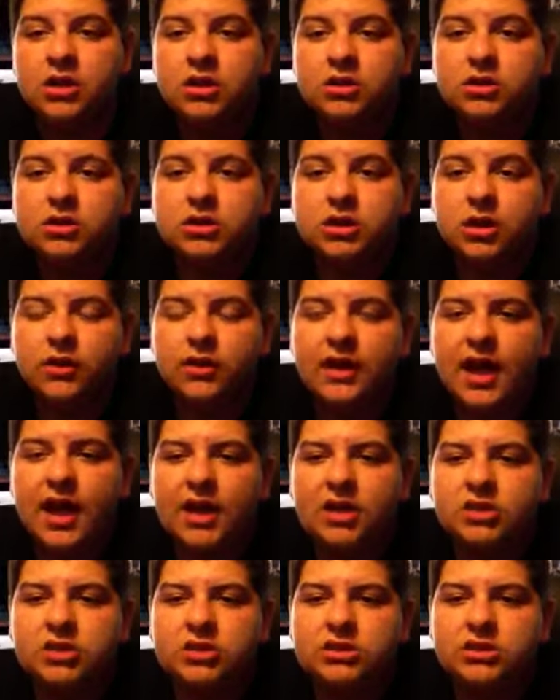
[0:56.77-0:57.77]
So yeah,
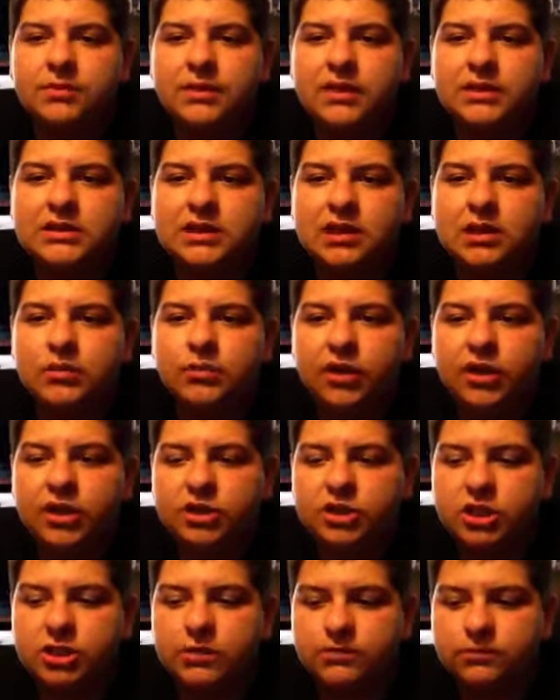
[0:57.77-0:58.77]
it's just a big
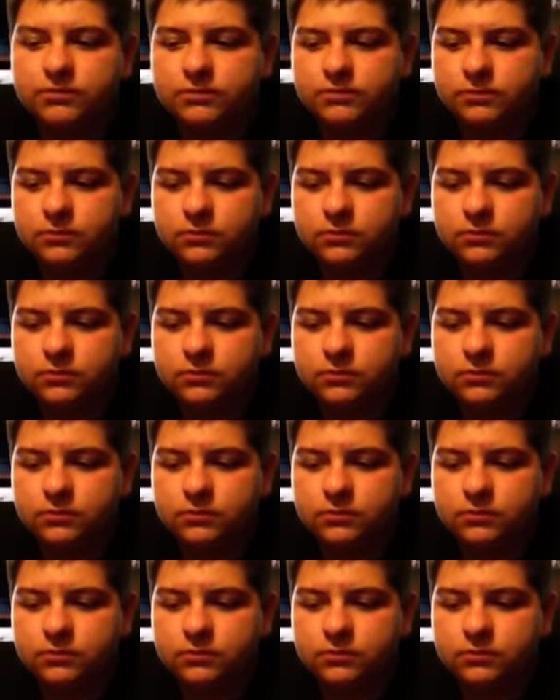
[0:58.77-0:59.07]
celebration